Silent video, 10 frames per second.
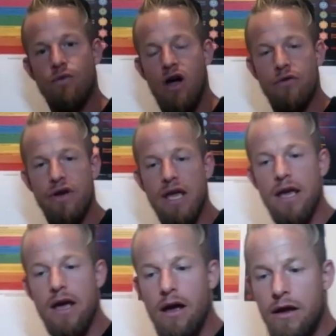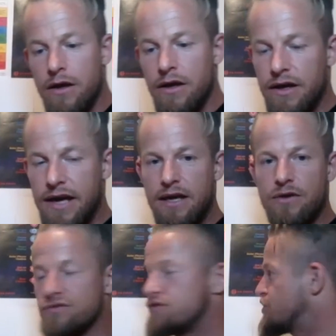why we're here. Get
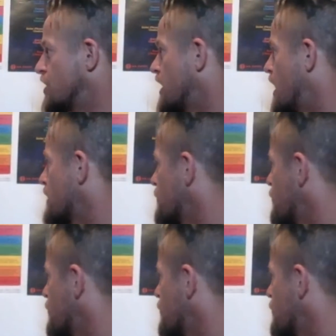your shit out of the